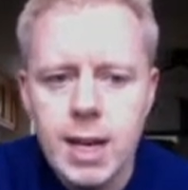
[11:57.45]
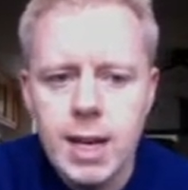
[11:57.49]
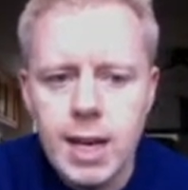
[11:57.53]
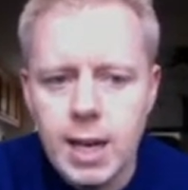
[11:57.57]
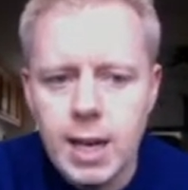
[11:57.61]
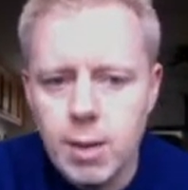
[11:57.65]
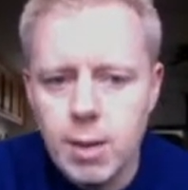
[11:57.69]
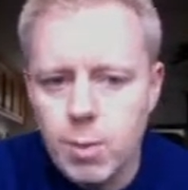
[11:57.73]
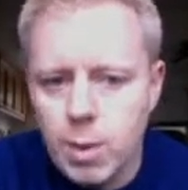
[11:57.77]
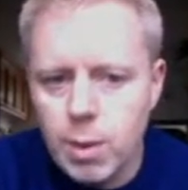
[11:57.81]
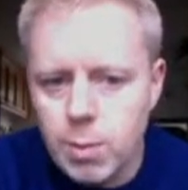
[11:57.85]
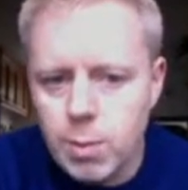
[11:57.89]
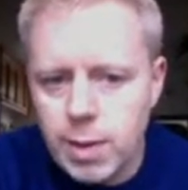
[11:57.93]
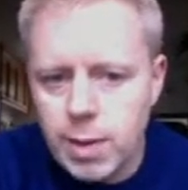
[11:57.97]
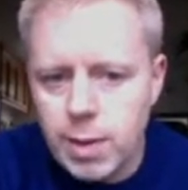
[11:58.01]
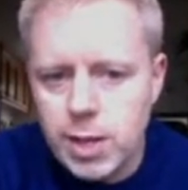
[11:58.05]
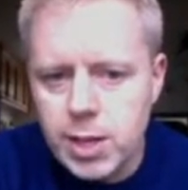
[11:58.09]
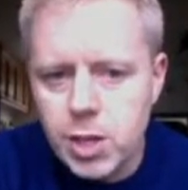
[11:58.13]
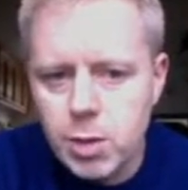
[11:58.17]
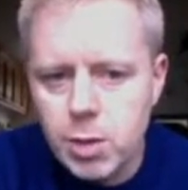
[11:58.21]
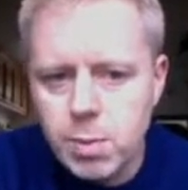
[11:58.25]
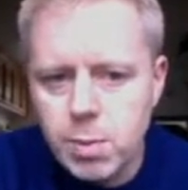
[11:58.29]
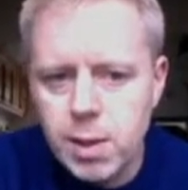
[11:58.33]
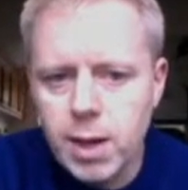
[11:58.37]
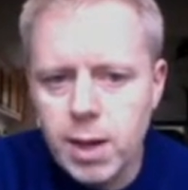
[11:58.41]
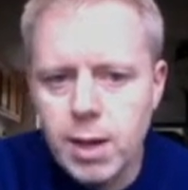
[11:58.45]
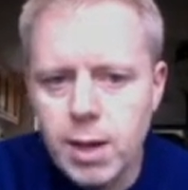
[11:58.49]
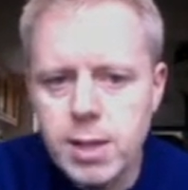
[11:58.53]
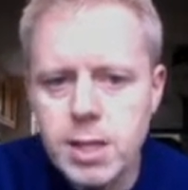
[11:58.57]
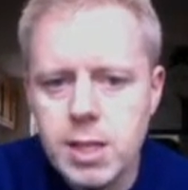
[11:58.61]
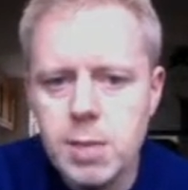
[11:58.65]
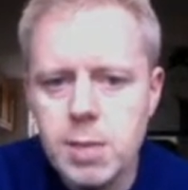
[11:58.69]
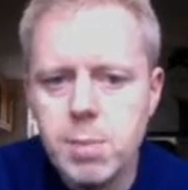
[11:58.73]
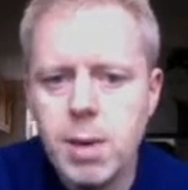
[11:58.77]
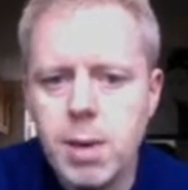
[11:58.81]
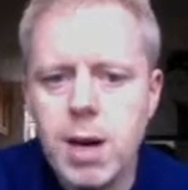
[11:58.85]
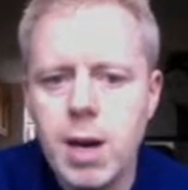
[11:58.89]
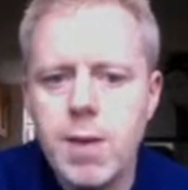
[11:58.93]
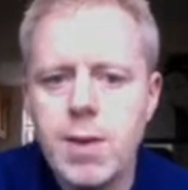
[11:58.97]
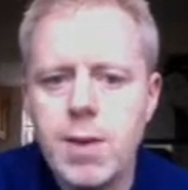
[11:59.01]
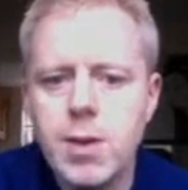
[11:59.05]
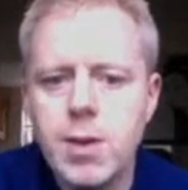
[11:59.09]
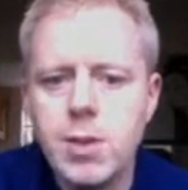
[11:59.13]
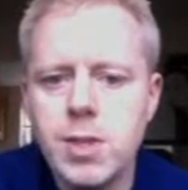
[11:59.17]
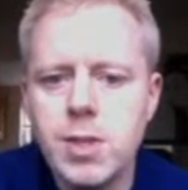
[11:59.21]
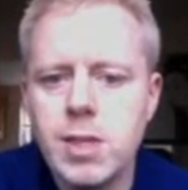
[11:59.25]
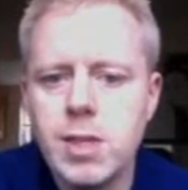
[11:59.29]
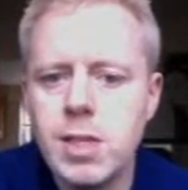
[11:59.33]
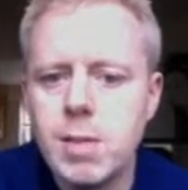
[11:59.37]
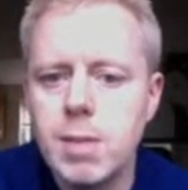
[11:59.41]
In When We Two Parted,
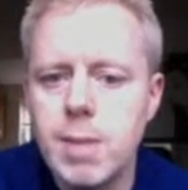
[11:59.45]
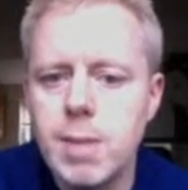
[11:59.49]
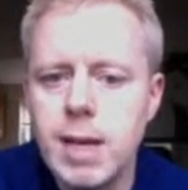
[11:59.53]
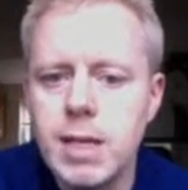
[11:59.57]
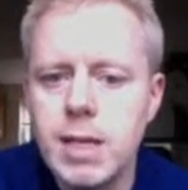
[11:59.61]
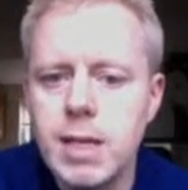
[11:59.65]
Byron uses a